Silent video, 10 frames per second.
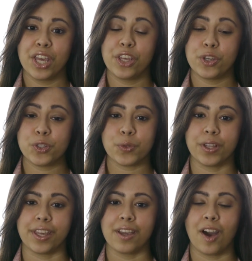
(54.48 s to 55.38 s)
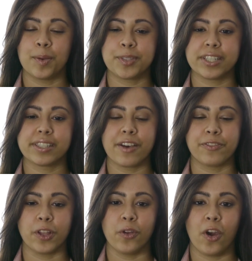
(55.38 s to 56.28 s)
Usually, objects that
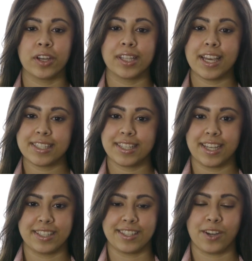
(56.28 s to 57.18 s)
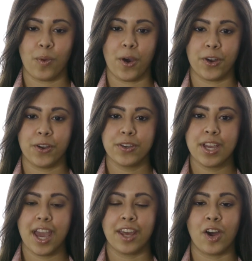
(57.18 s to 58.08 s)
float are less dense than water,
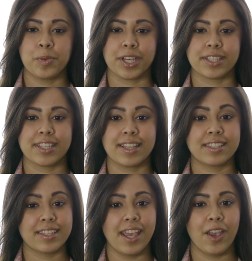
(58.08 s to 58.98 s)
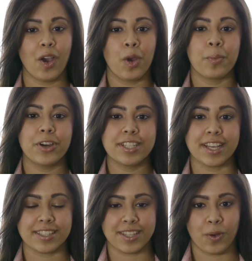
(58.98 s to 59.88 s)
and objects that sink are more
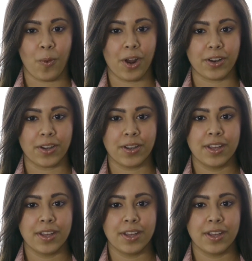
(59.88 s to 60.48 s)
dense than water.